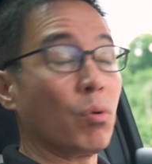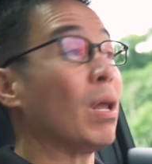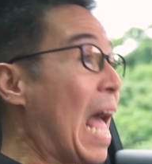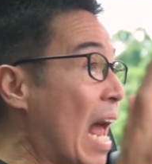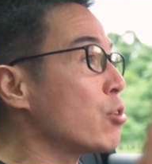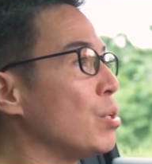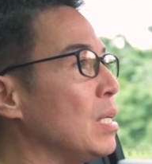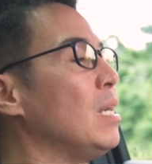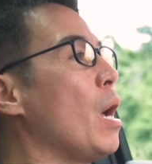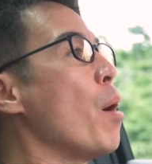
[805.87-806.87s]
Well,
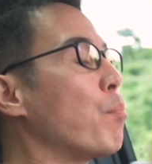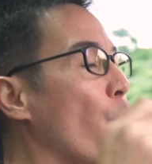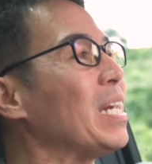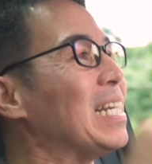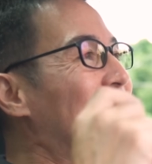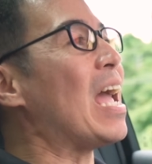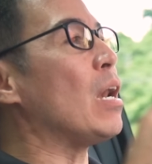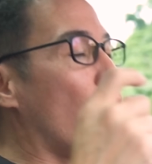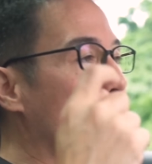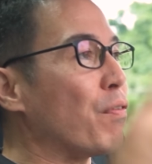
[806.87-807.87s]
actually
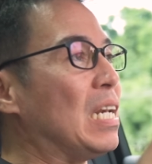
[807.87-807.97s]
0.9 of a